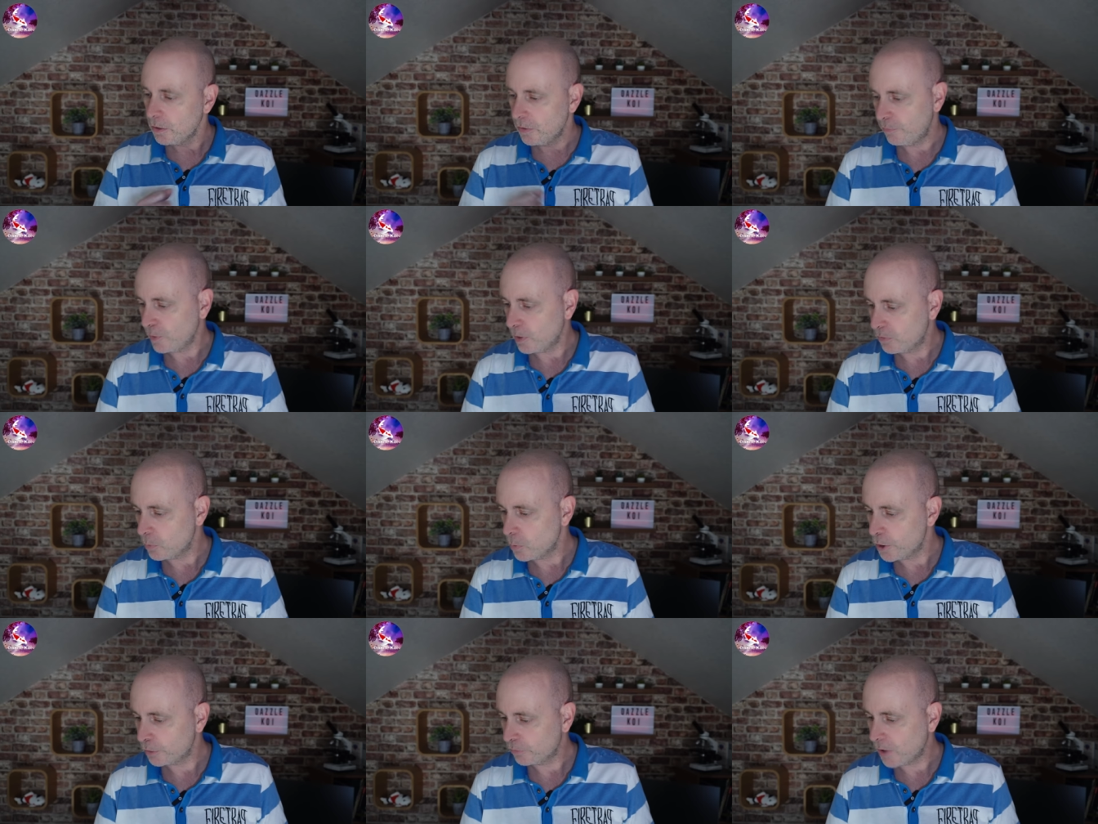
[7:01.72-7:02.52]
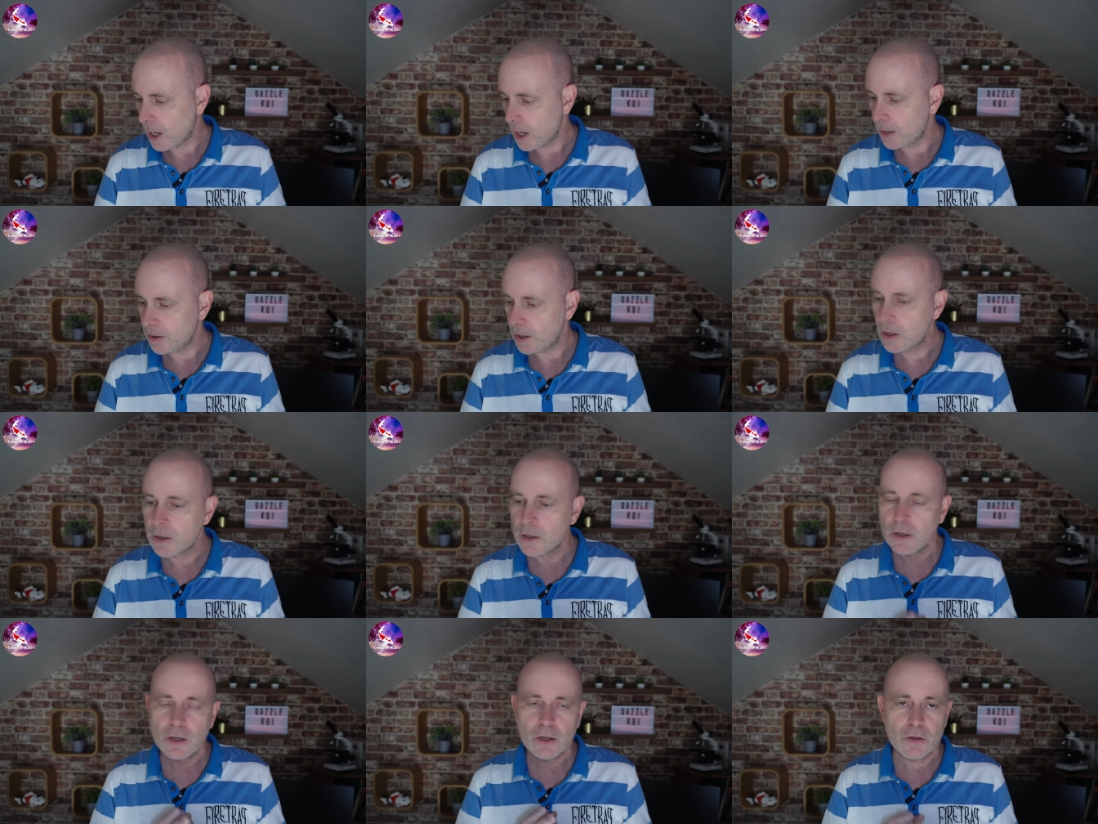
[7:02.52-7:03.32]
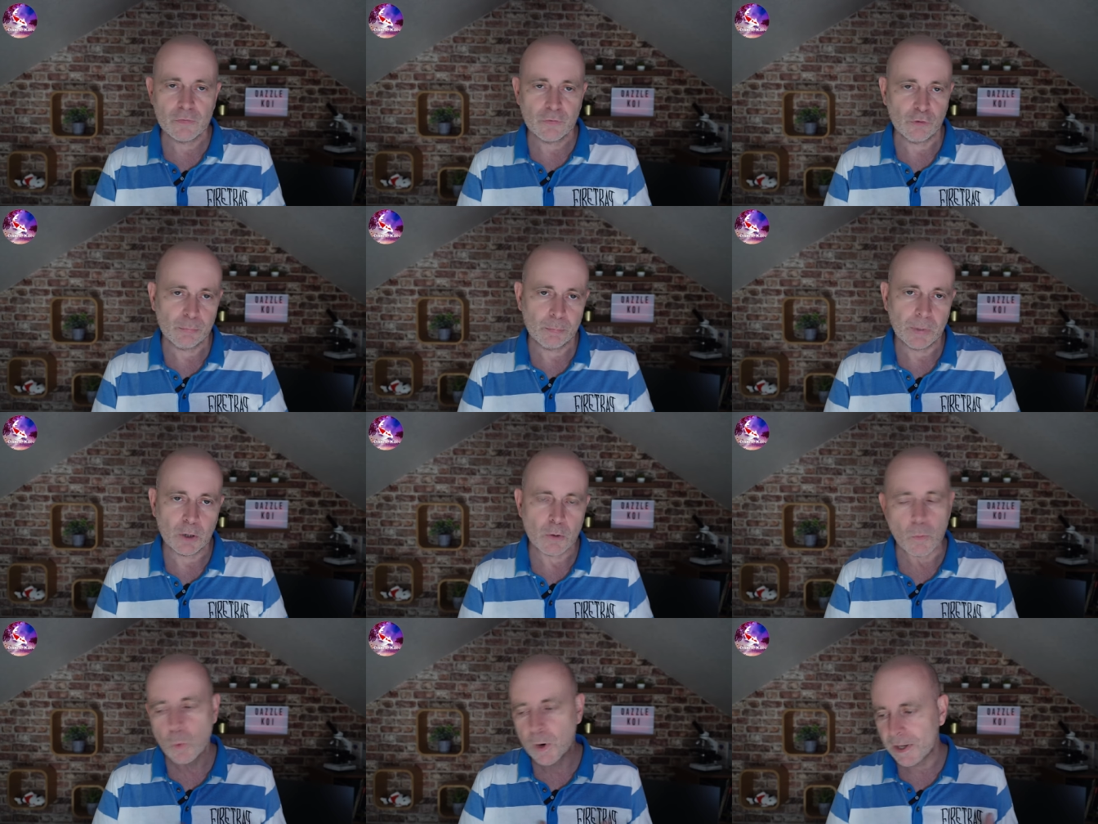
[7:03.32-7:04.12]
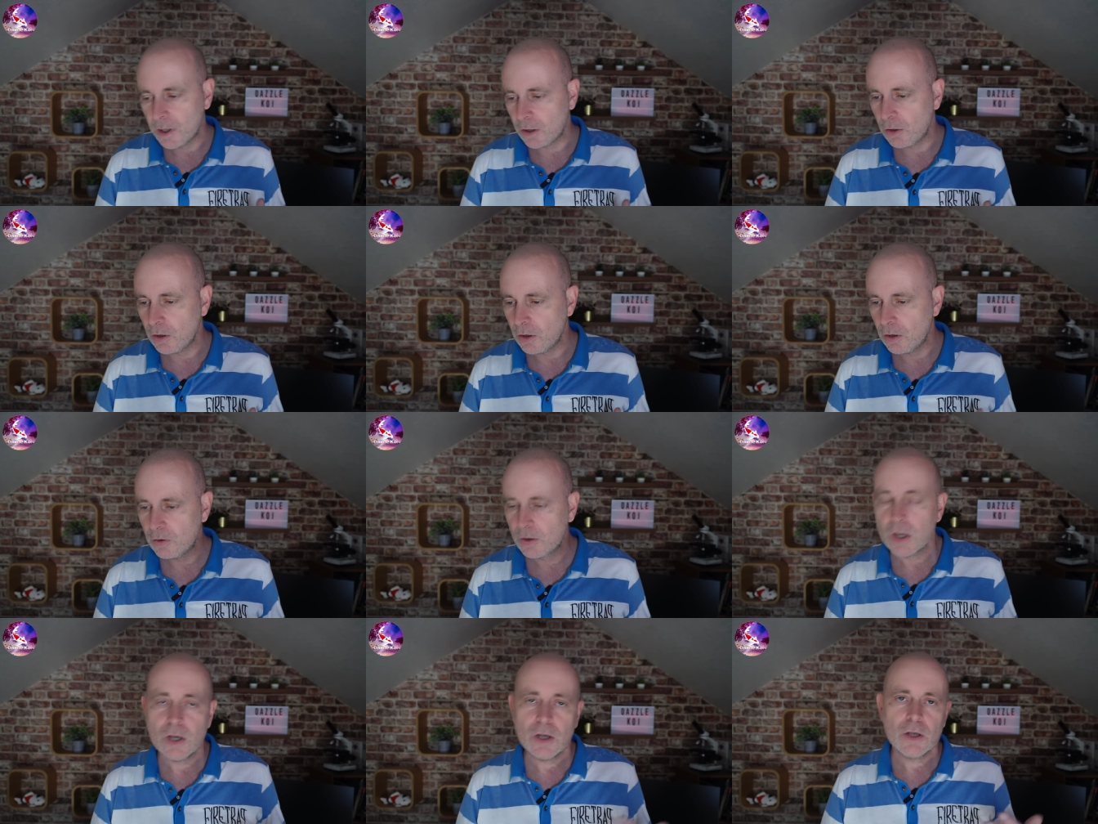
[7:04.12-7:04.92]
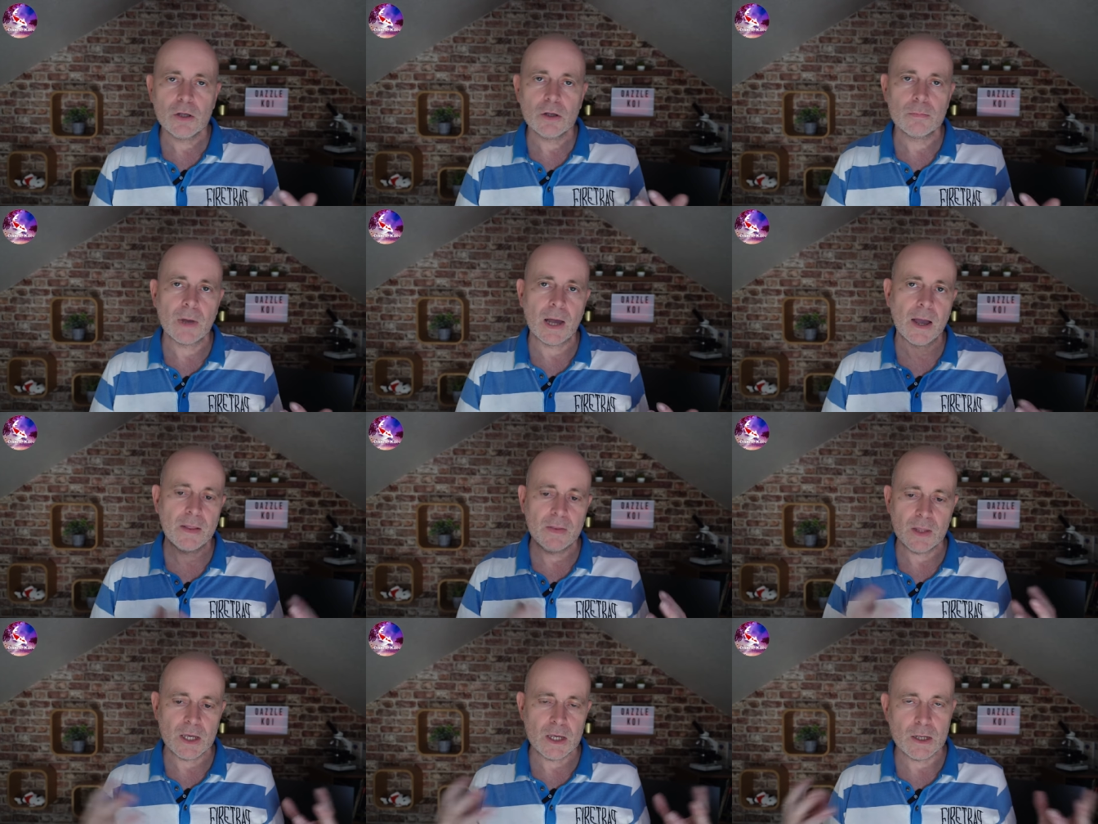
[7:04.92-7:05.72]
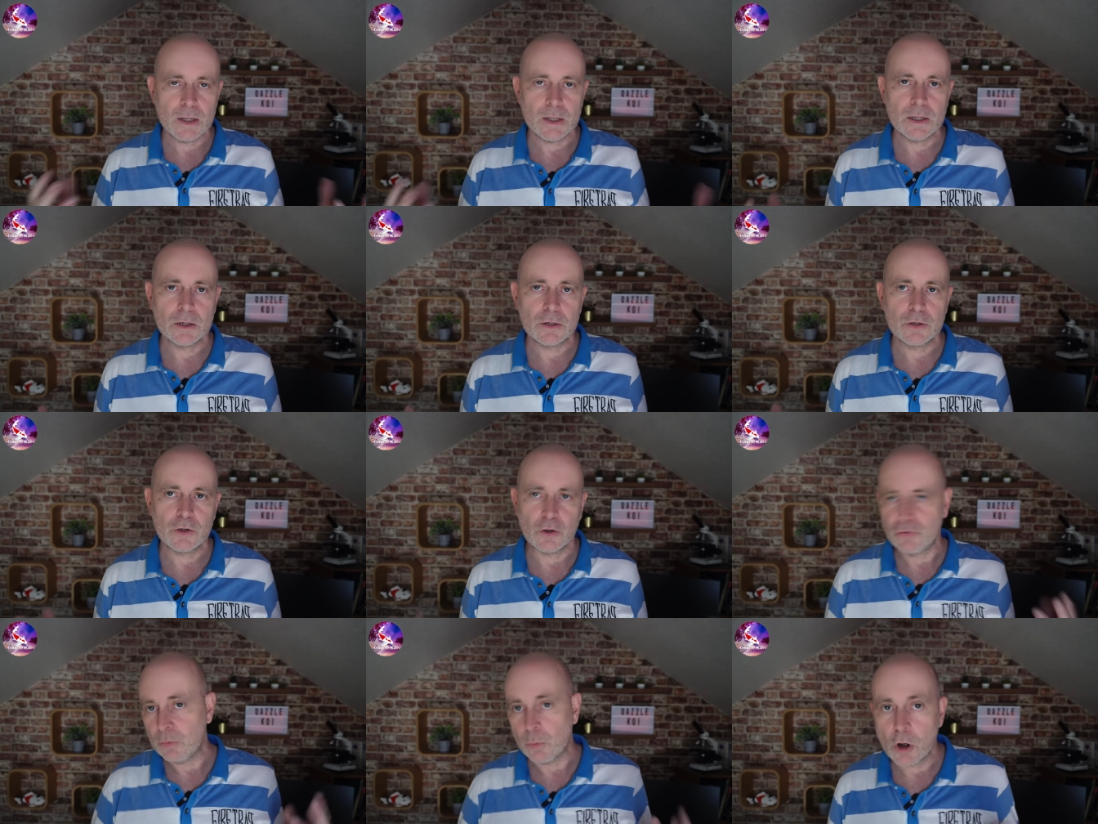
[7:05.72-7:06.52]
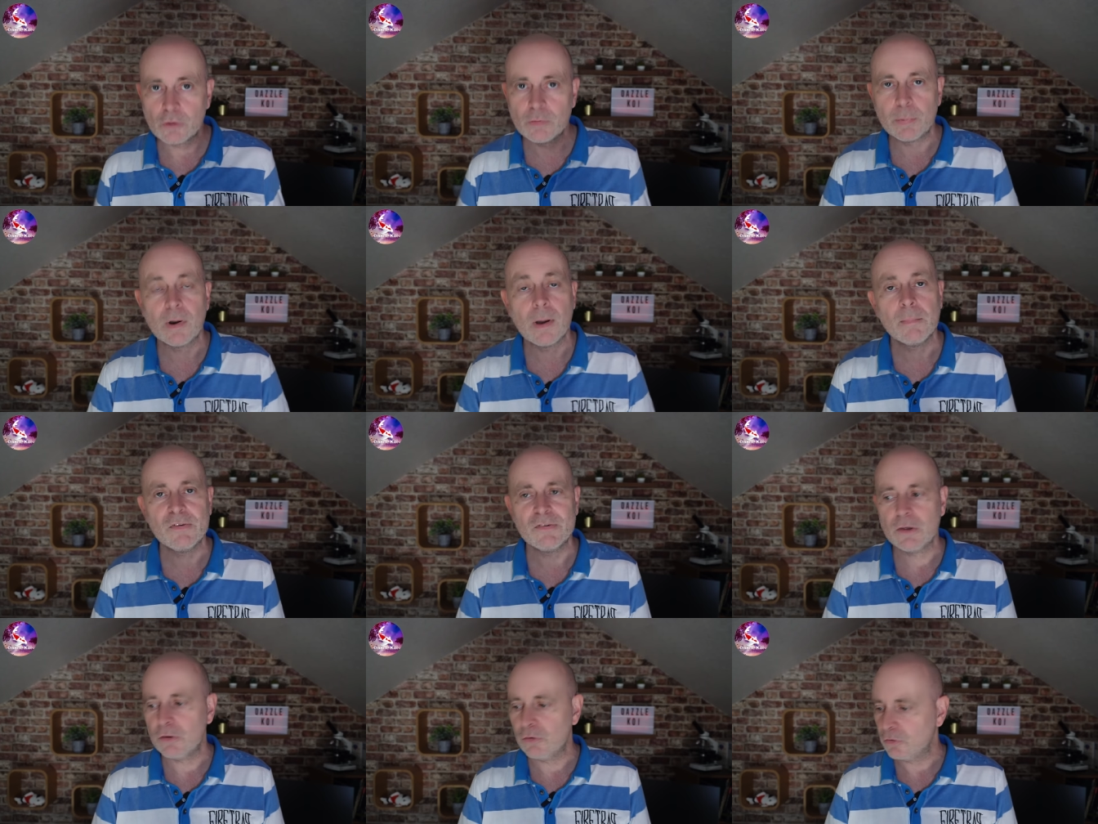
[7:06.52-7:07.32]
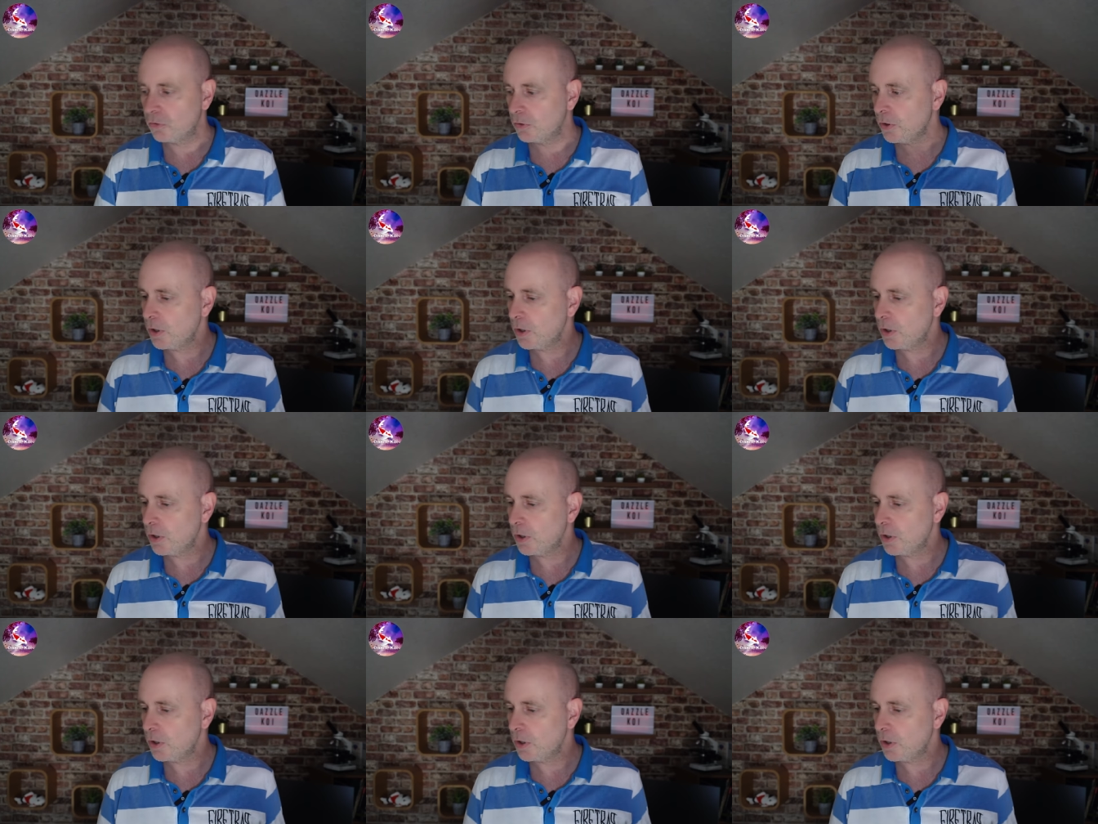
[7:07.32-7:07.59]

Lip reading: Your filter works harder, your fish become weakened by the dodgy water parameters.